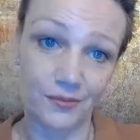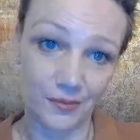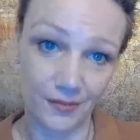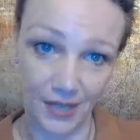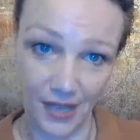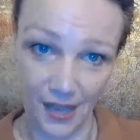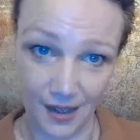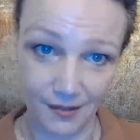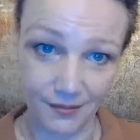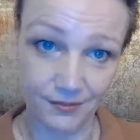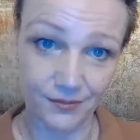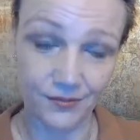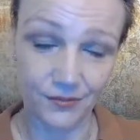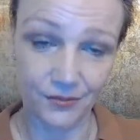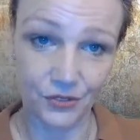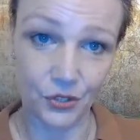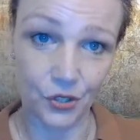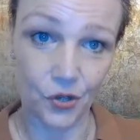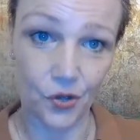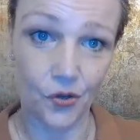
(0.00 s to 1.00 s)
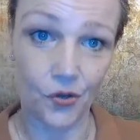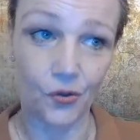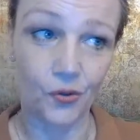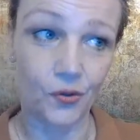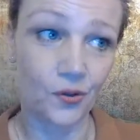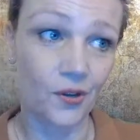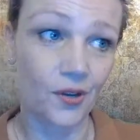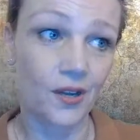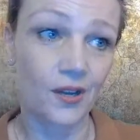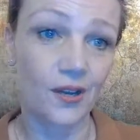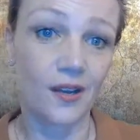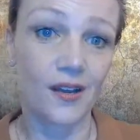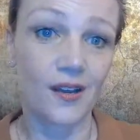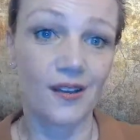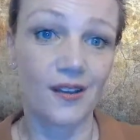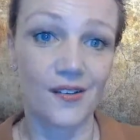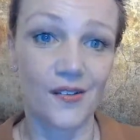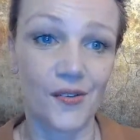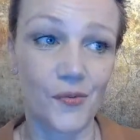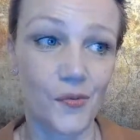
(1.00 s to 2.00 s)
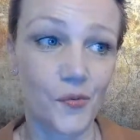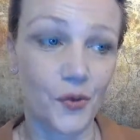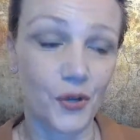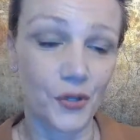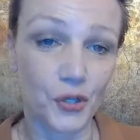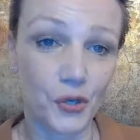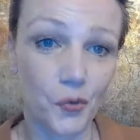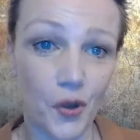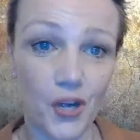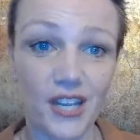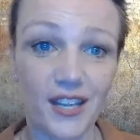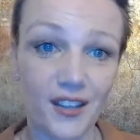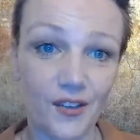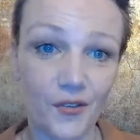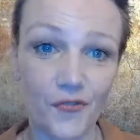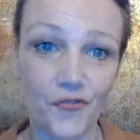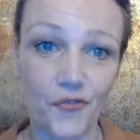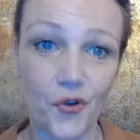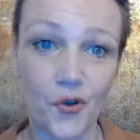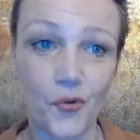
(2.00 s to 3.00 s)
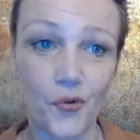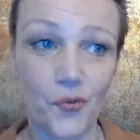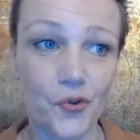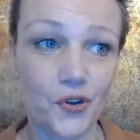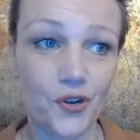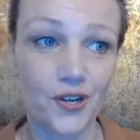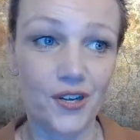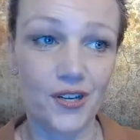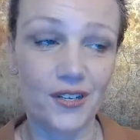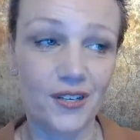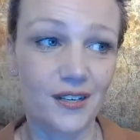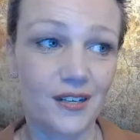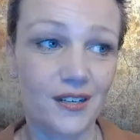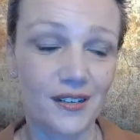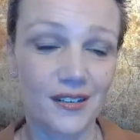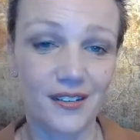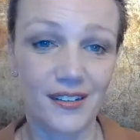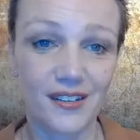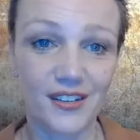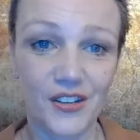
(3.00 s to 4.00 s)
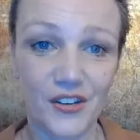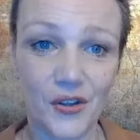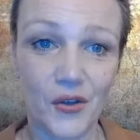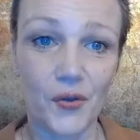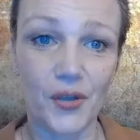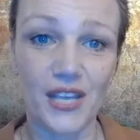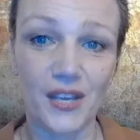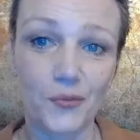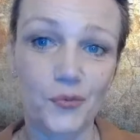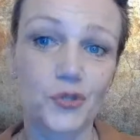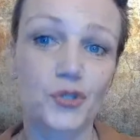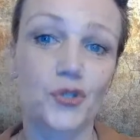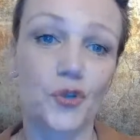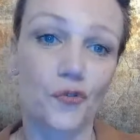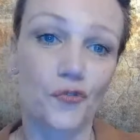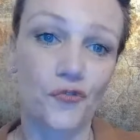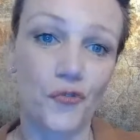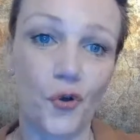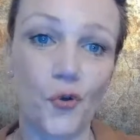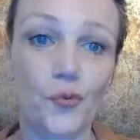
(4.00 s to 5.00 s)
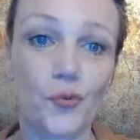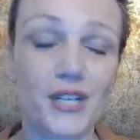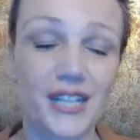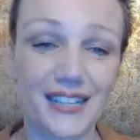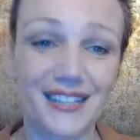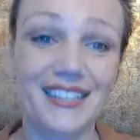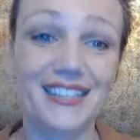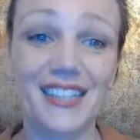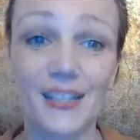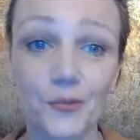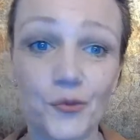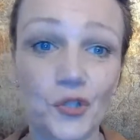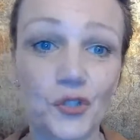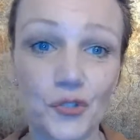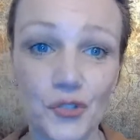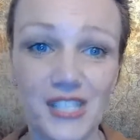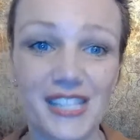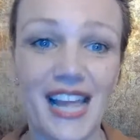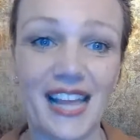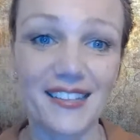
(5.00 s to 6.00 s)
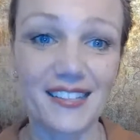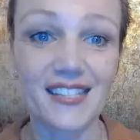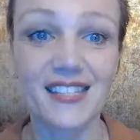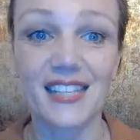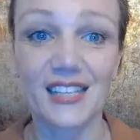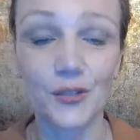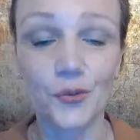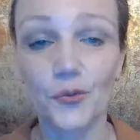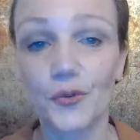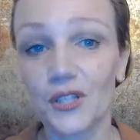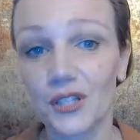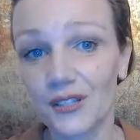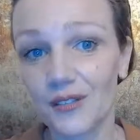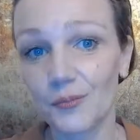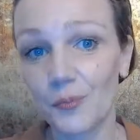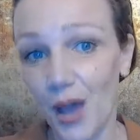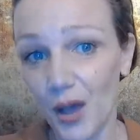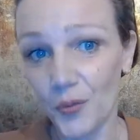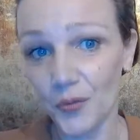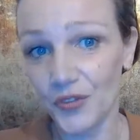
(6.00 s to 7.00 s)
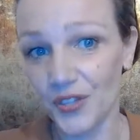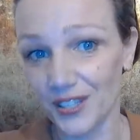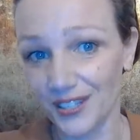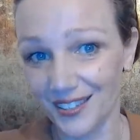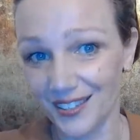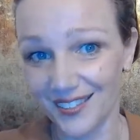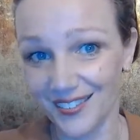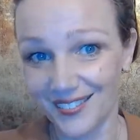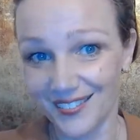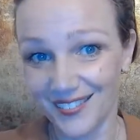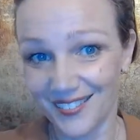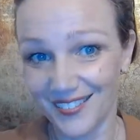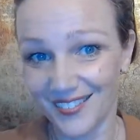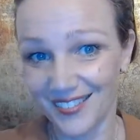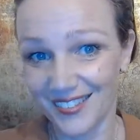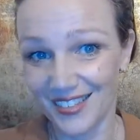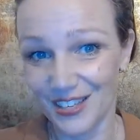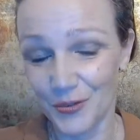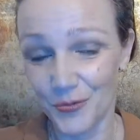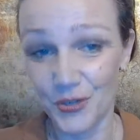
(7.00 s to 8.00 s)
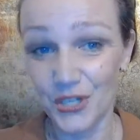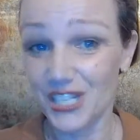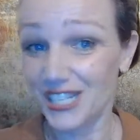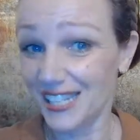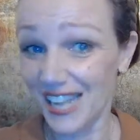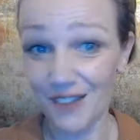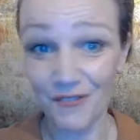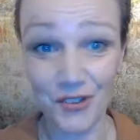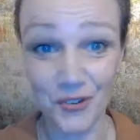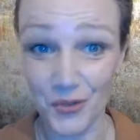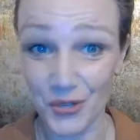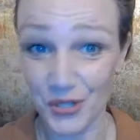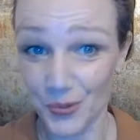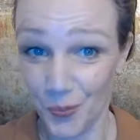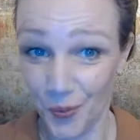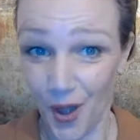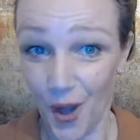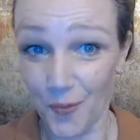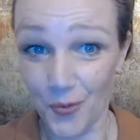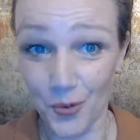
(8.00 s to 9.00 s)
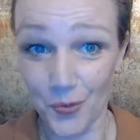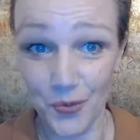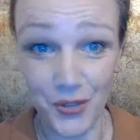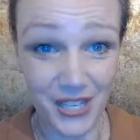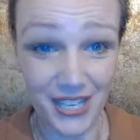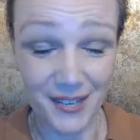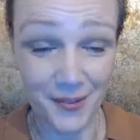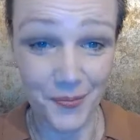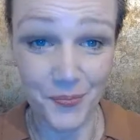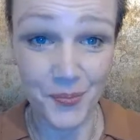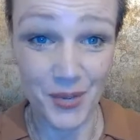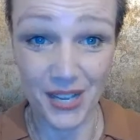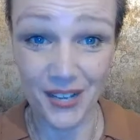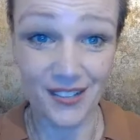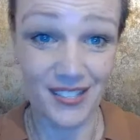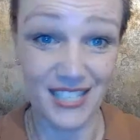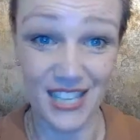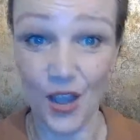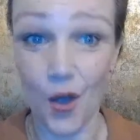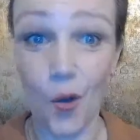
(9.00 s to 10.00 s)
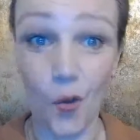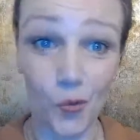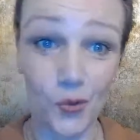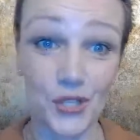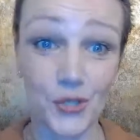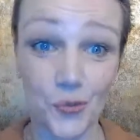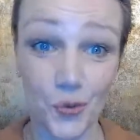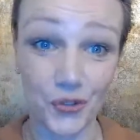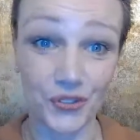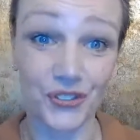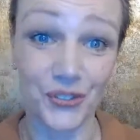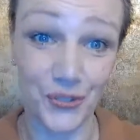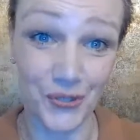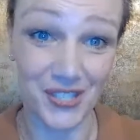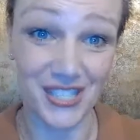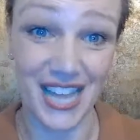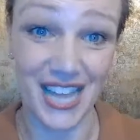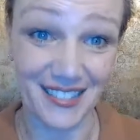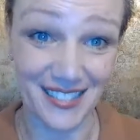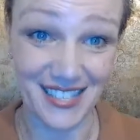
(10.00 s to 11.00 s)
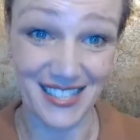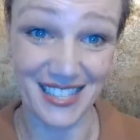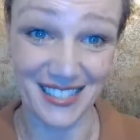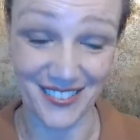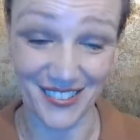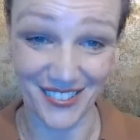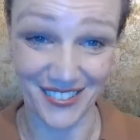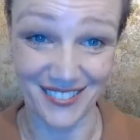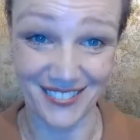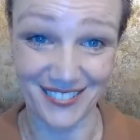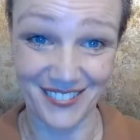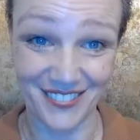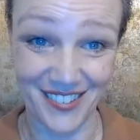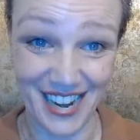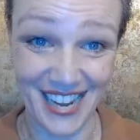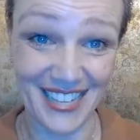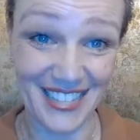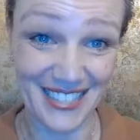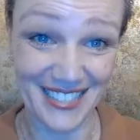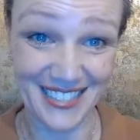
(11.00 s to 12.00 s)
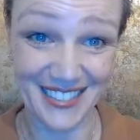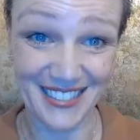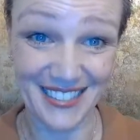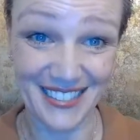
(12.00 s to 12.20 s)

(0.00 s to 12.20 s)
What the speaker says: Yeah. So when you're working on forward, he was so forward that he didn't want to stand still when mounted, which never was a problem with him because he always wanted to stand still, right?